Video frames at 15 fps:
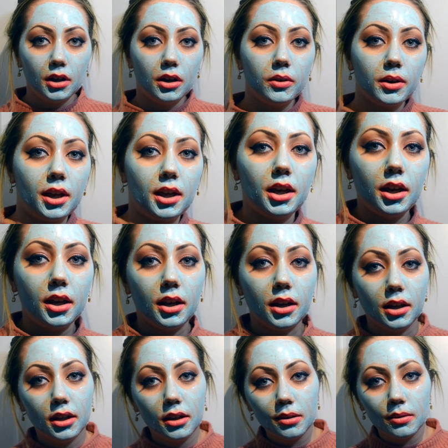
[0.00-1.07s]
Okay,
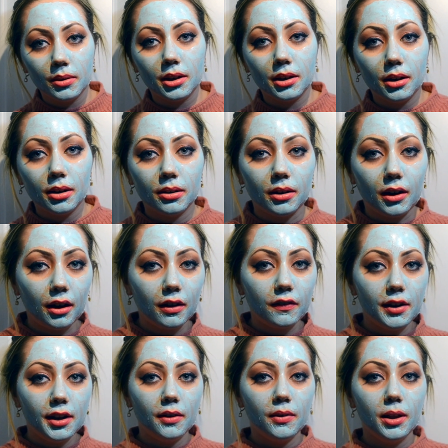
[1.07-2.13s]
here we go,
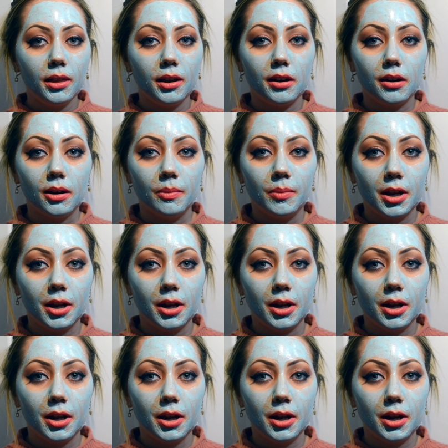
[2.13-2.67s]
half an hour later,